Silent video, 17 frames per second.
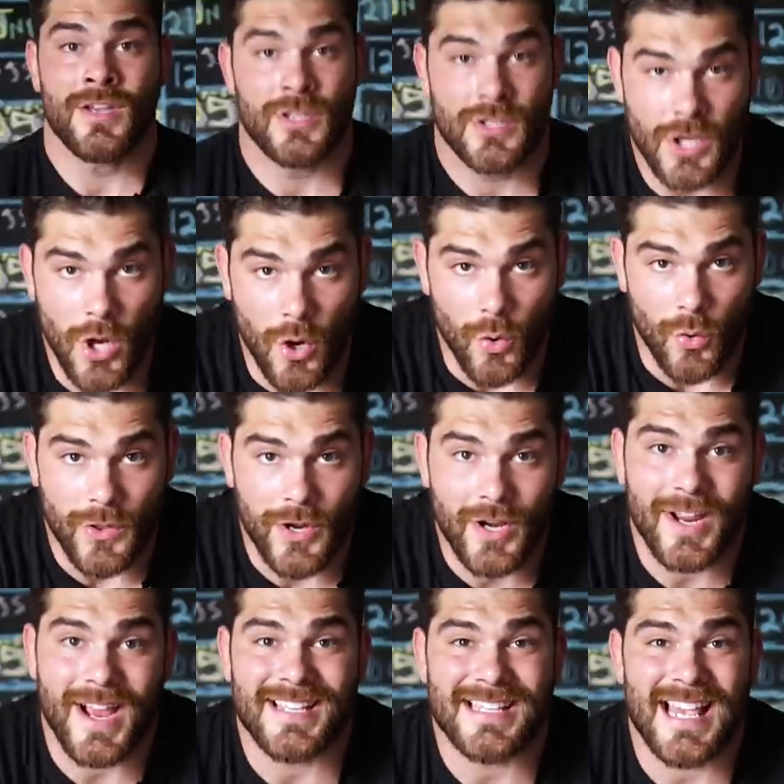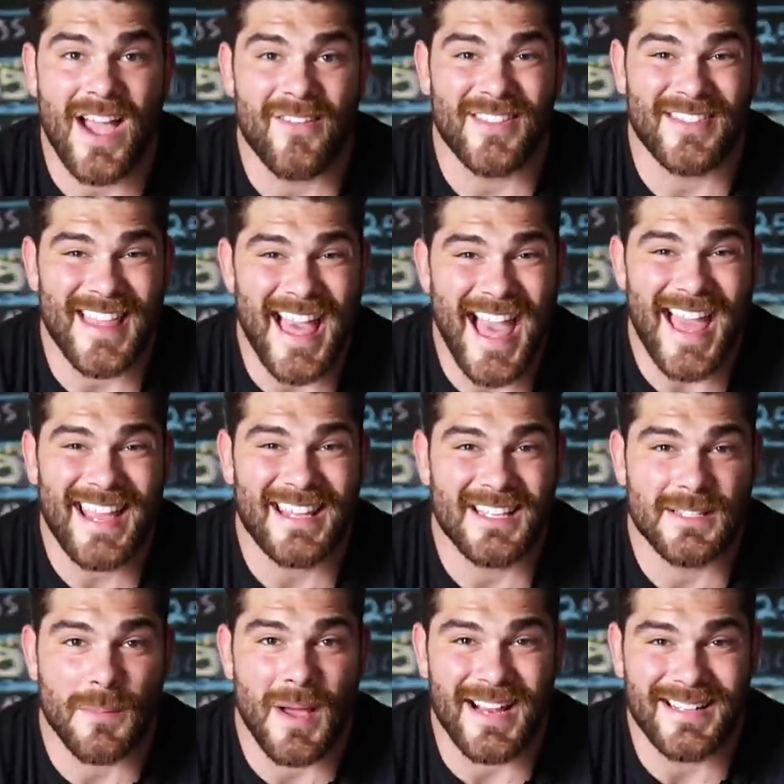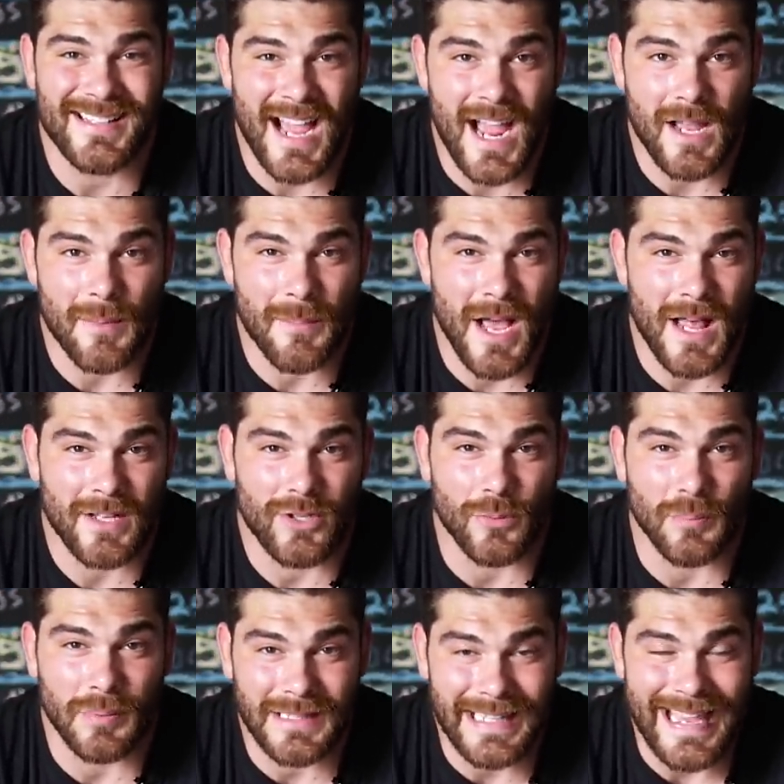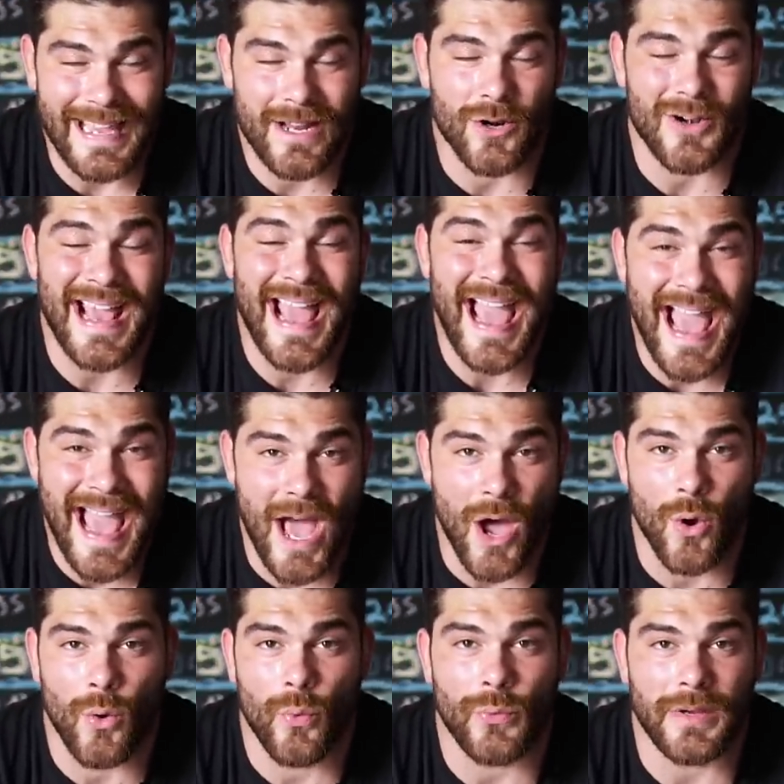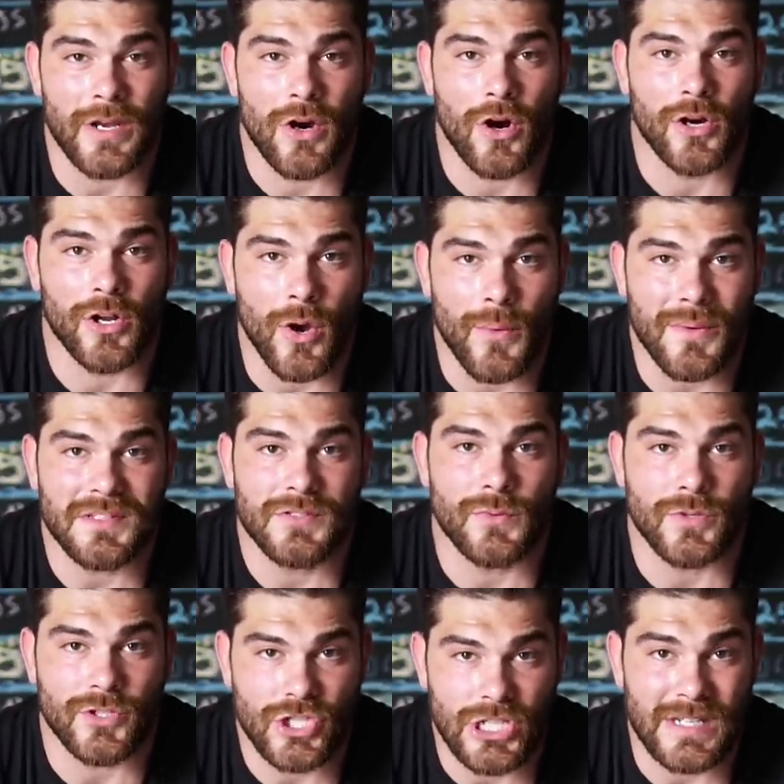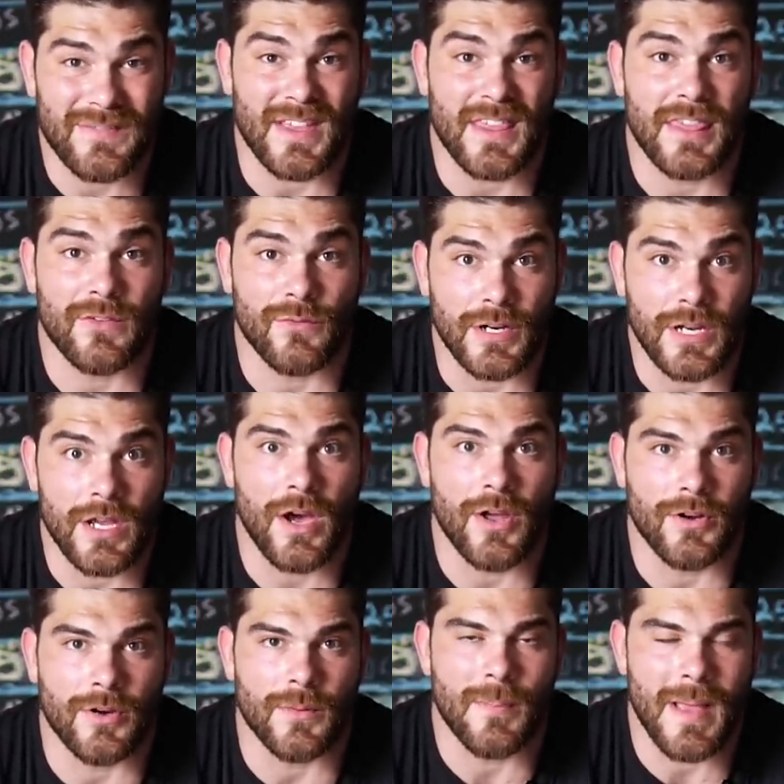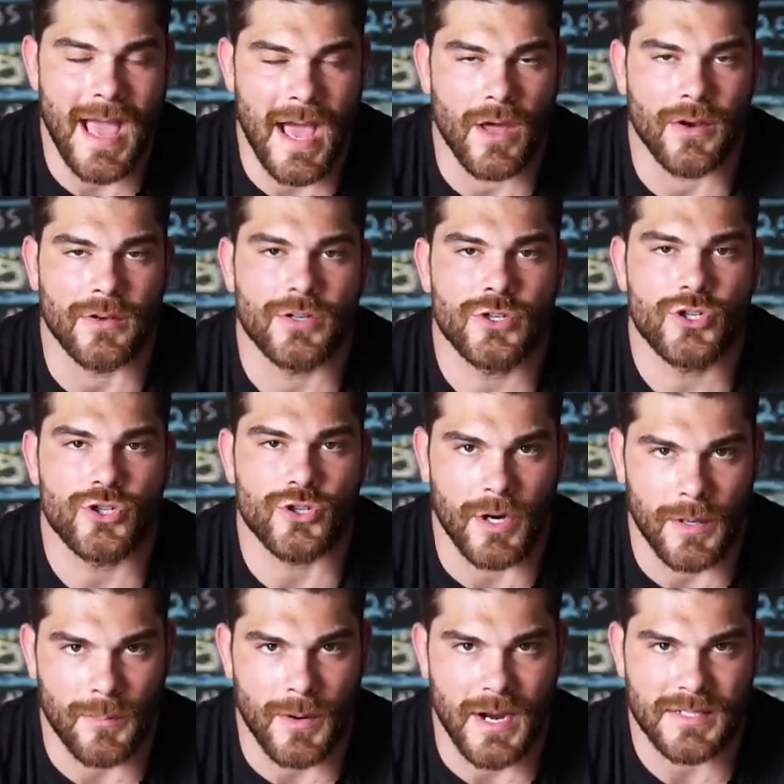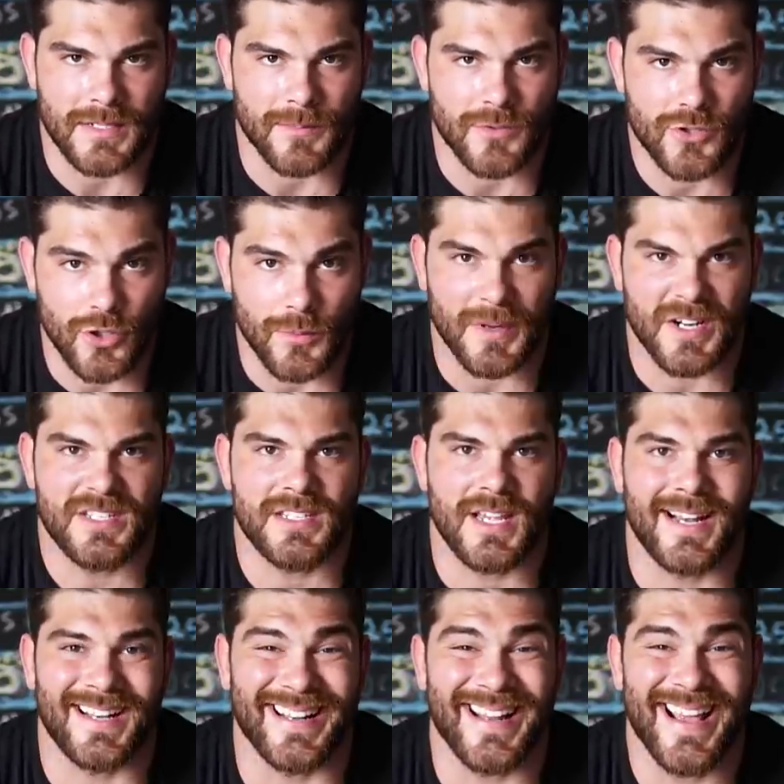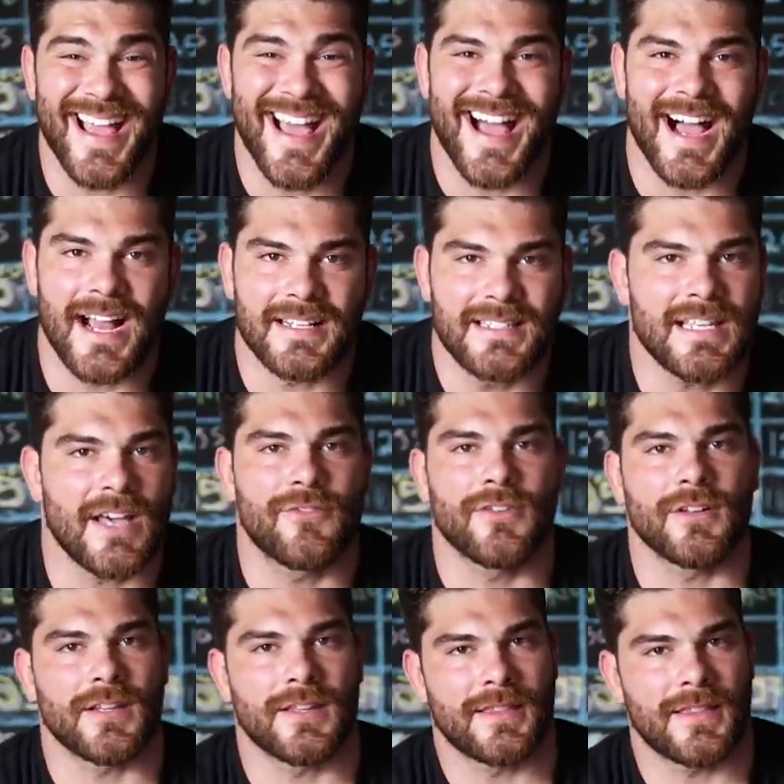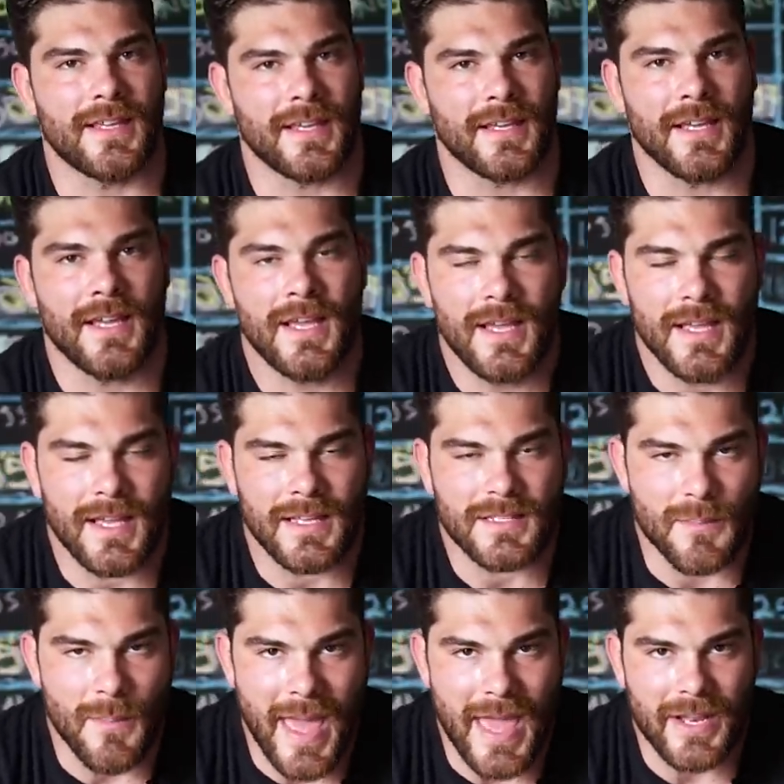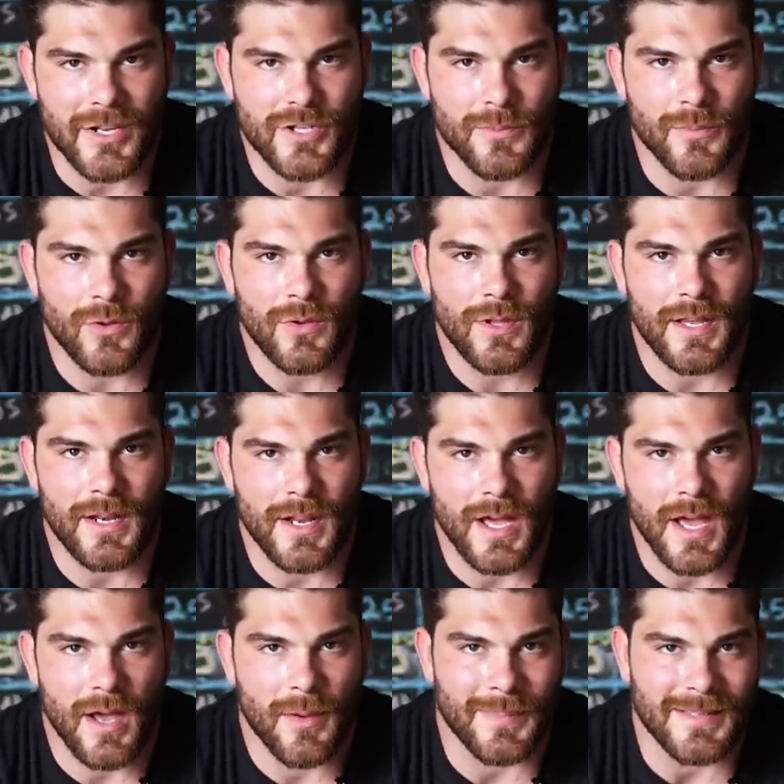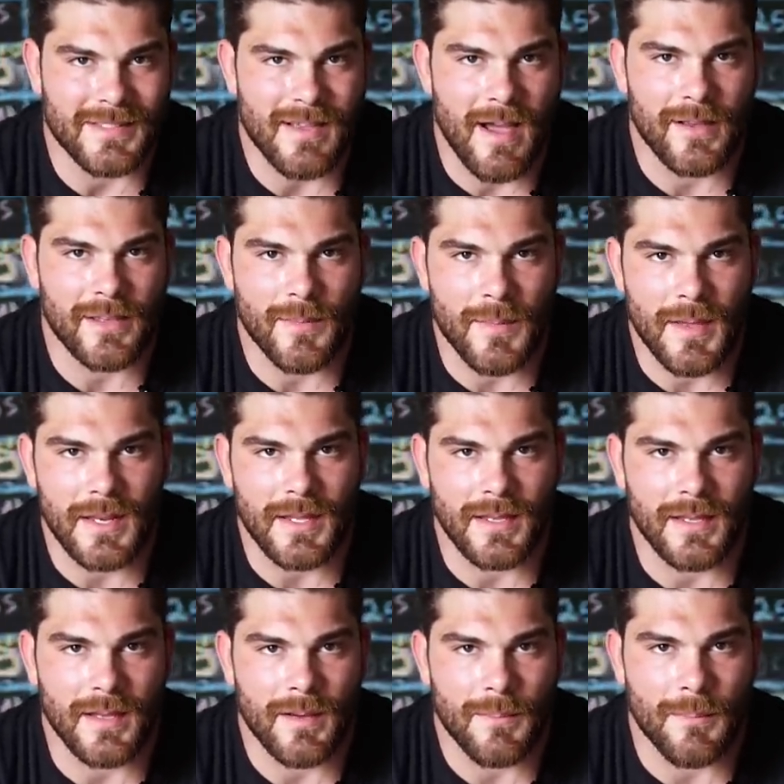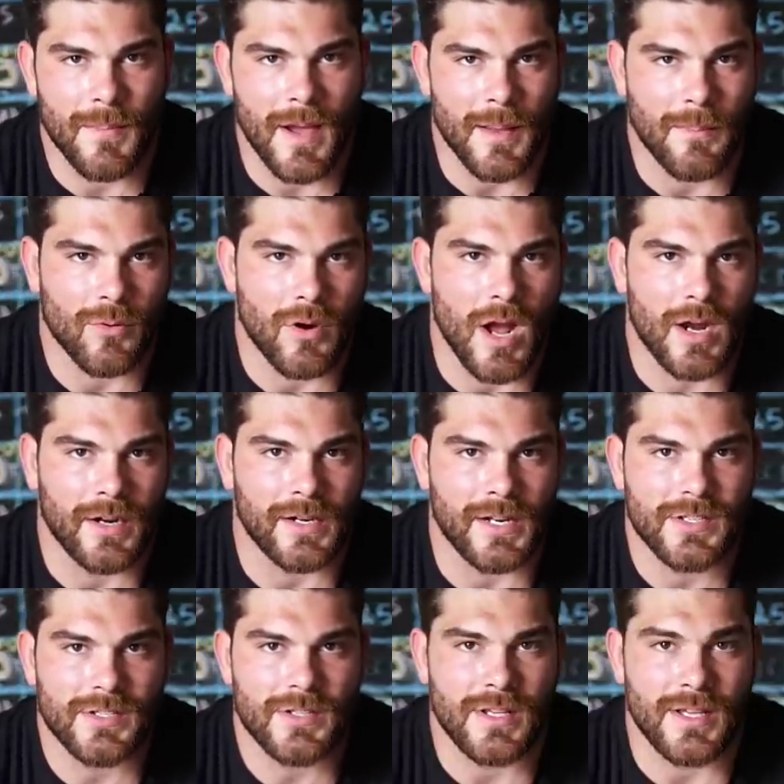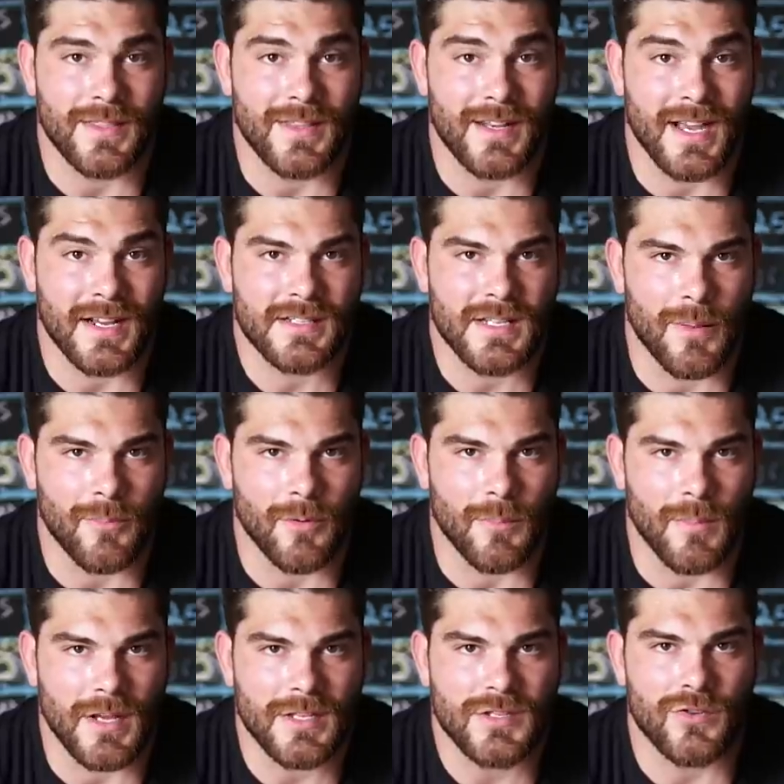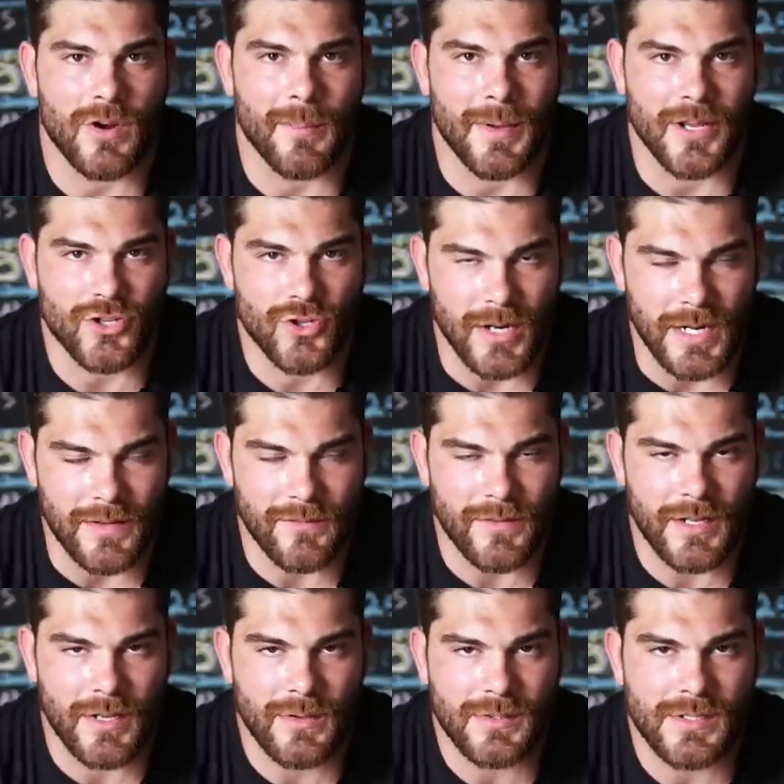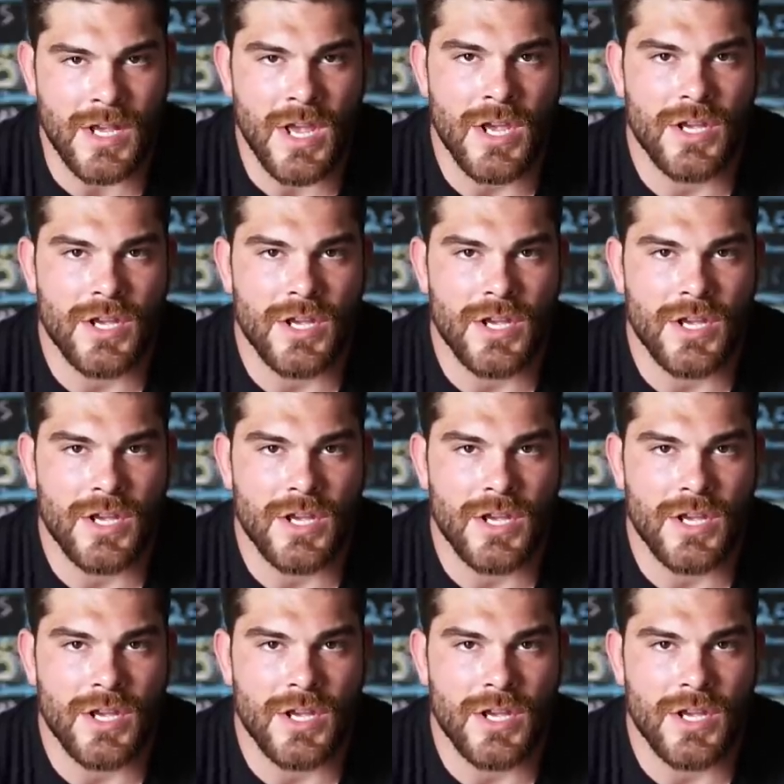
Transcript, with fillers: So there you guys have it. That is my diabolical plan on how we are going to achieve a three hundred pound strict press. I'm super excited. I definitely think it's manageable, and I'll be documenting my progress in the next couple months or at my training videos.